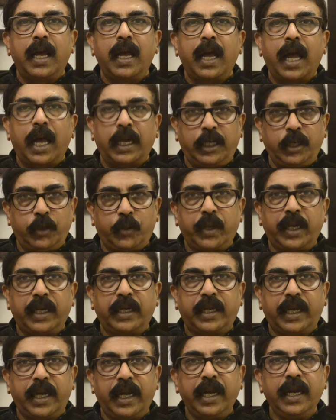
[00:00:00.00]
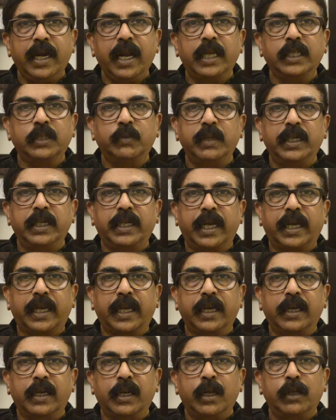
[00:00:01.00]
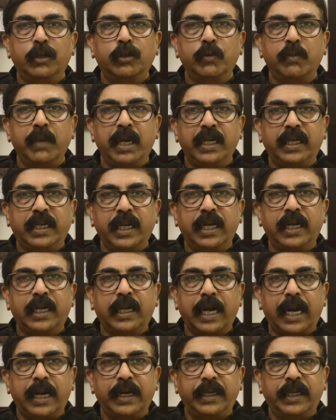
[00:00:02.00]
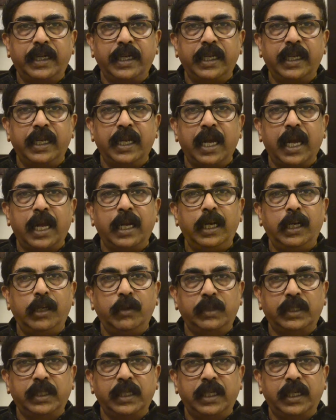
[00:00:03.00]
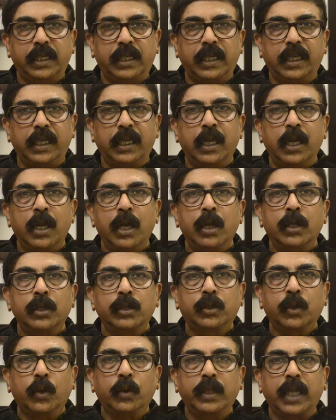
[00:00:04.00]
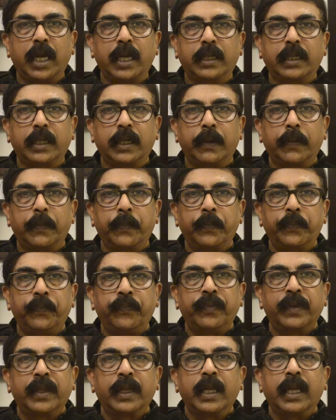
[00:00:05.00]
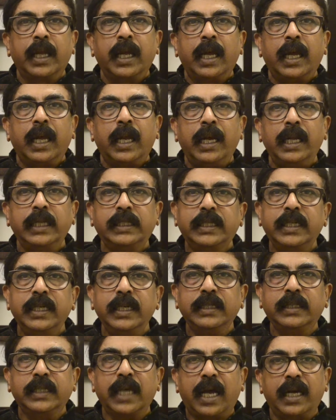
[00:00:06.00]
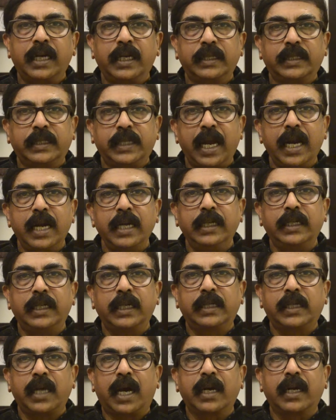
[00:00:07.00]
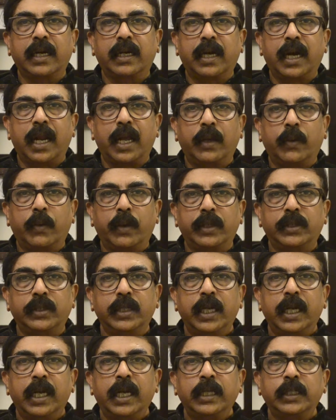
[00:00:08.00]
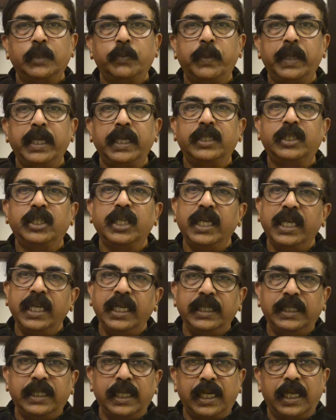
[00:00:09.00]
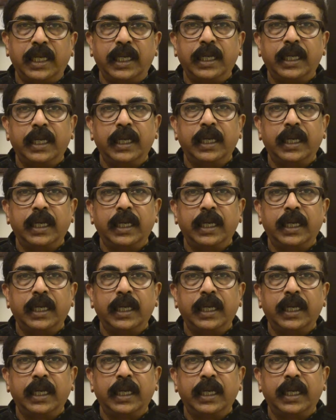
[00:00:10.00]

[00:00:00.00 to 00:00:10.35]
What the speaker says: Adequate care has been taken to maintain clarity and lucidity so that listeners understand the target language speech easily,